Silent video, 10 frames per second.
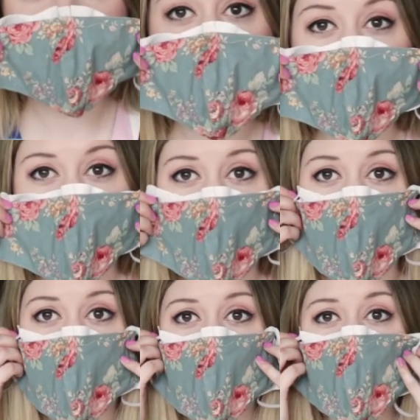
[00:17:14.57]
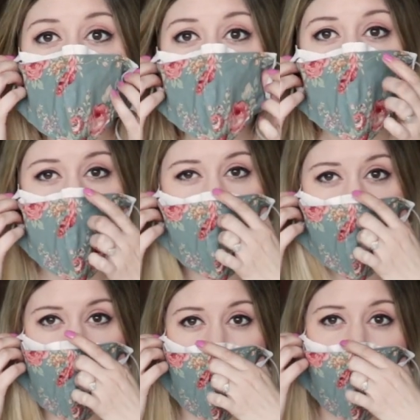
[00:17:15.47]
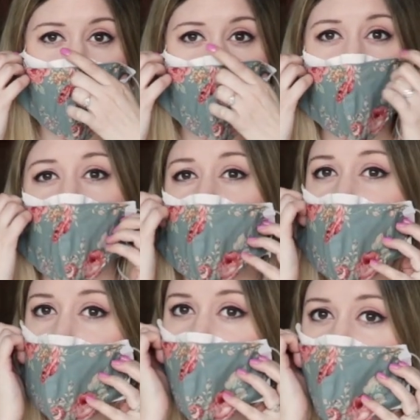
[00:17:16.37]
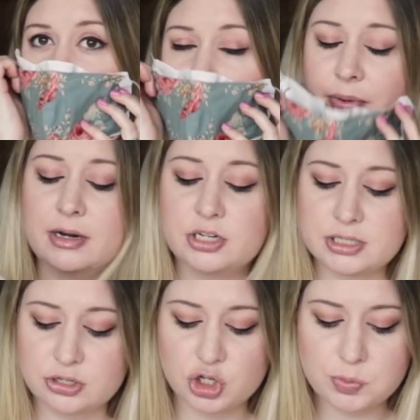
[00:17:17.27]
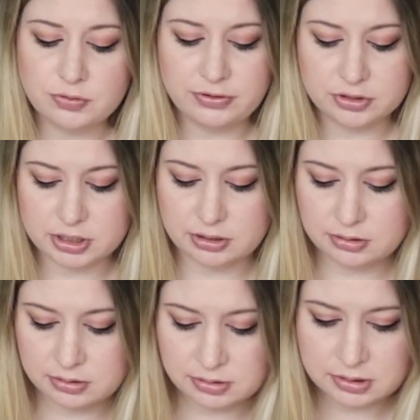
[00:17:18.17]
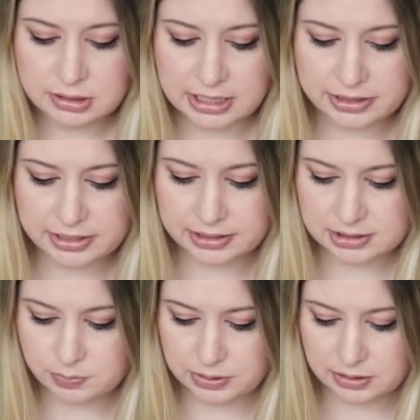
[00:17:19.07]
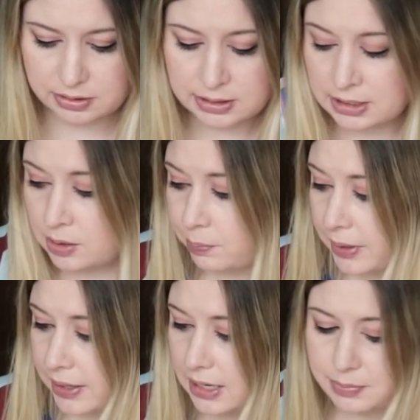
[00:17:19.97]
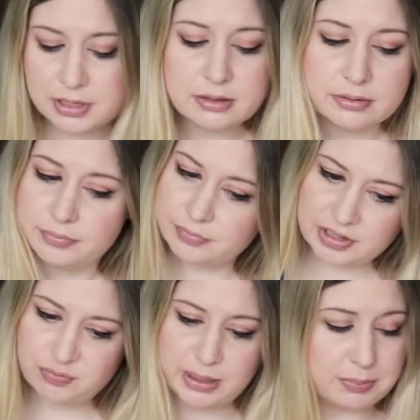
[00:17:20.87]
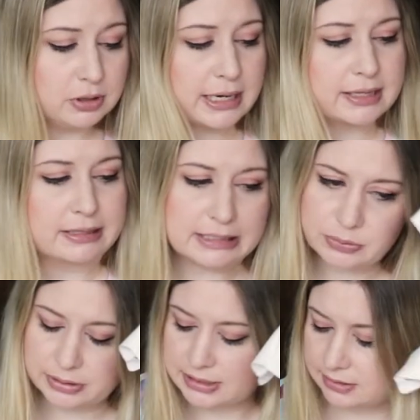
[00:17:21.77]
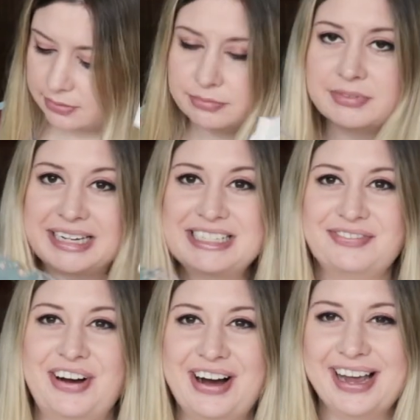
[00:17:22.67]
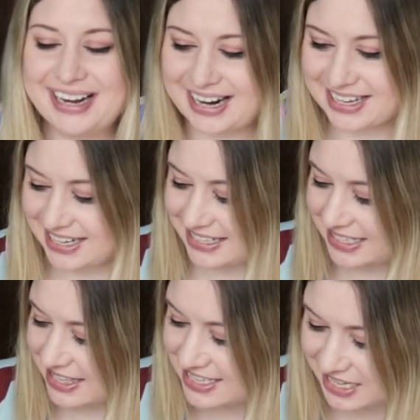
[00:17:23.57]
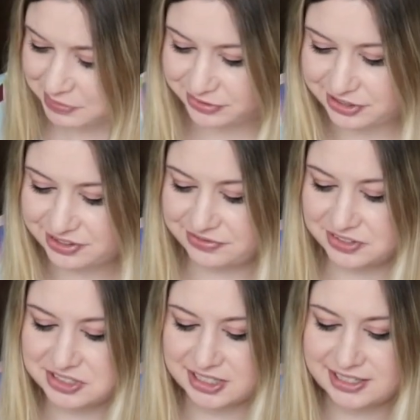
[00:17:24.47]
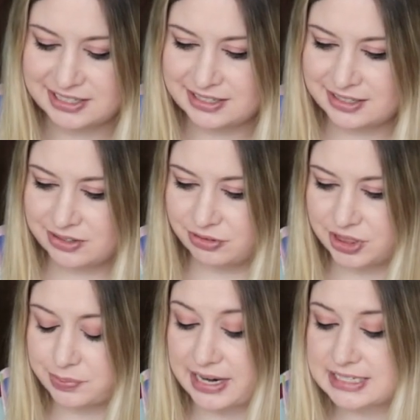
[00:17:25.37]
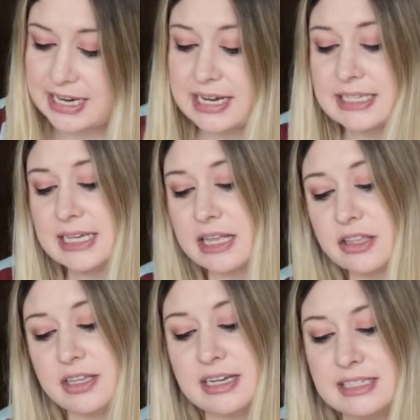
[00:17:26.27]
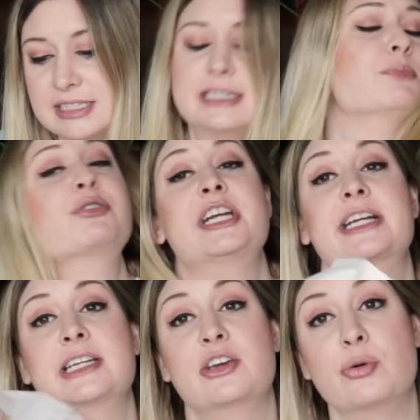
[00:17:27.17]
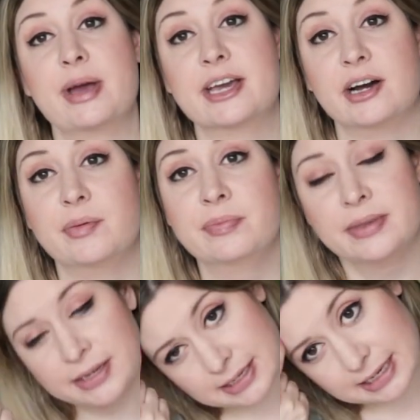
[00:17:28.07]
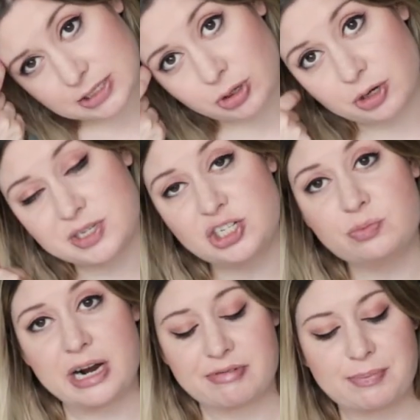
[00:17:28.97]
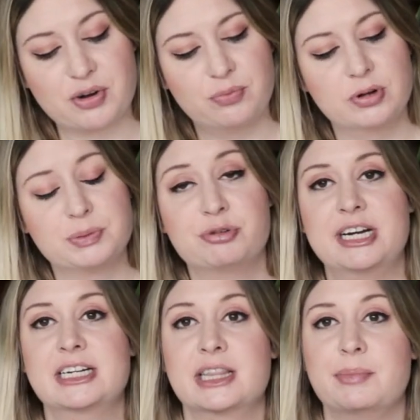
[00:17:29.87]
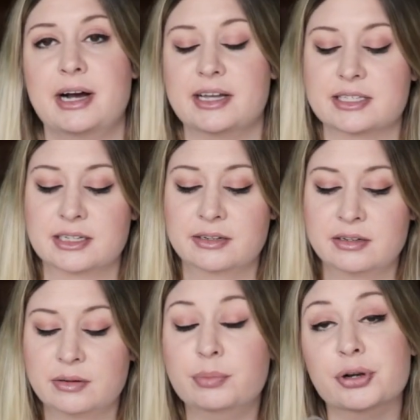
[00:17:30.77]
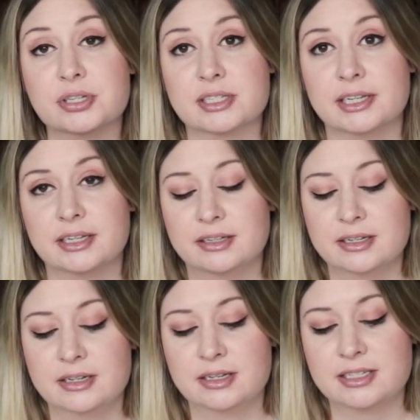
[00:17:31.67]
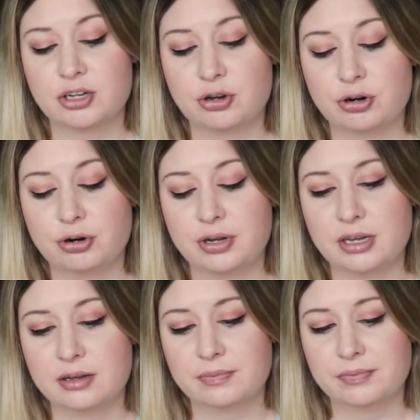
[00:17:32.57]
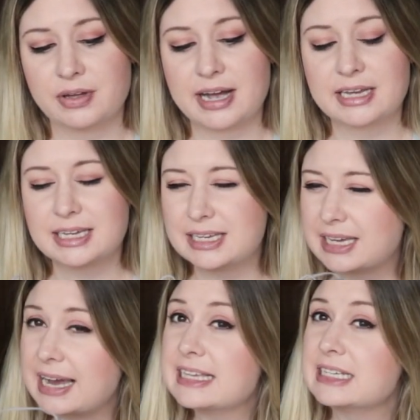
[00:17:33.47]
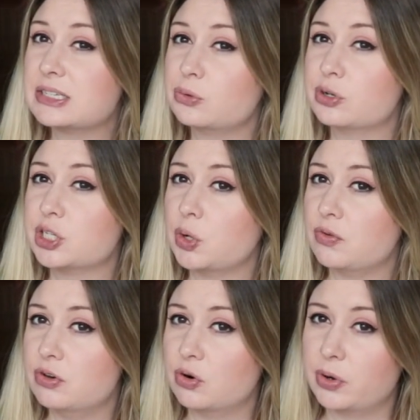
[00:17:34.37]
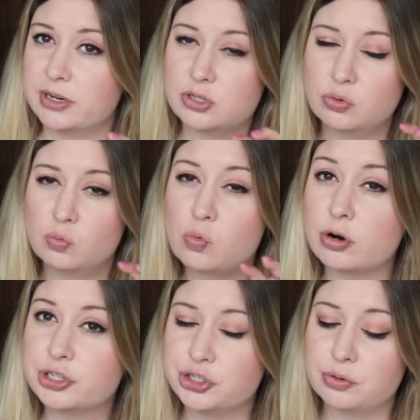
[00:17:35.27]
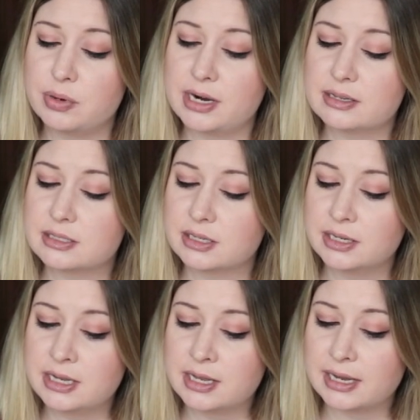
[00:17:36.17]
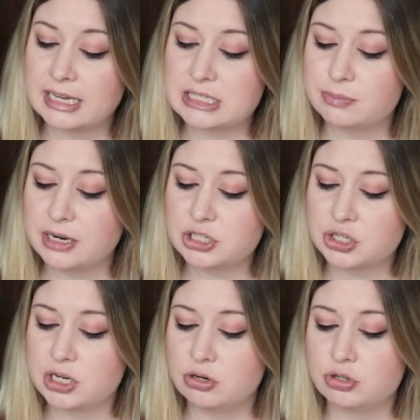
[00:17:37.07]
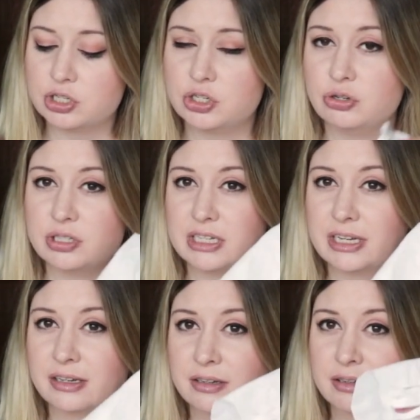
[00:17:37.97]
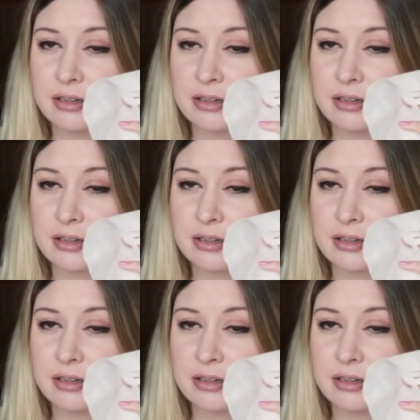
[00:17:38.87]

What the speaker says: like that. But you can still see the white here, right? I mean, just a normal filter, I think, is better. But I mean, if people like these ones, that's fine, I guess. I think I prefer the filter with the mask. I guess the other thing is this is protecting your makeup as well. It still might rub off, well, it's protecting the mask, mostly. So I guess it's also if you're not wanting to wash your mask as much and you're just using